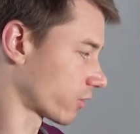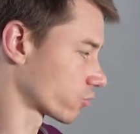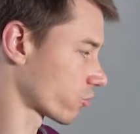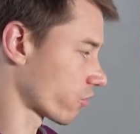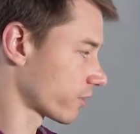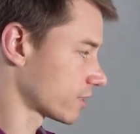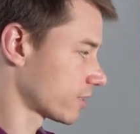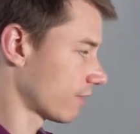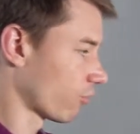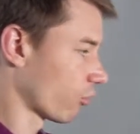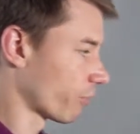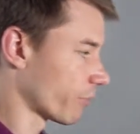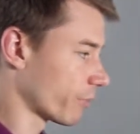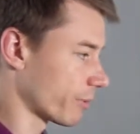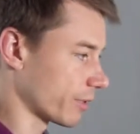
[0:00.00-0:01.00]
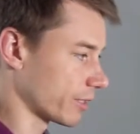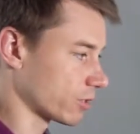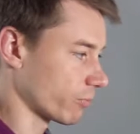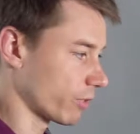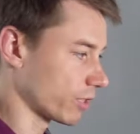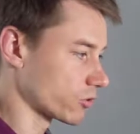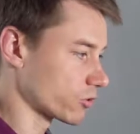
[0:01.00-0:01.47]
So this development
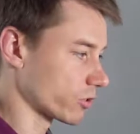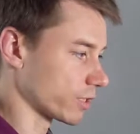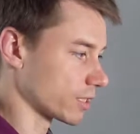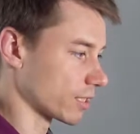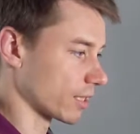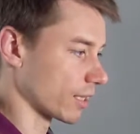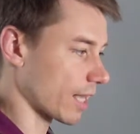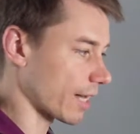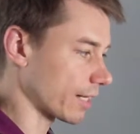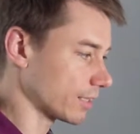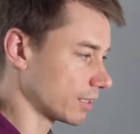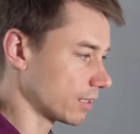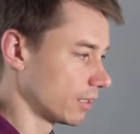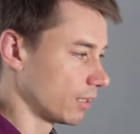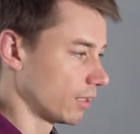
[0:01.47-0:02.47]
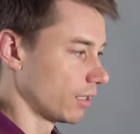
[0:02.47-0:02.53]
manager is a line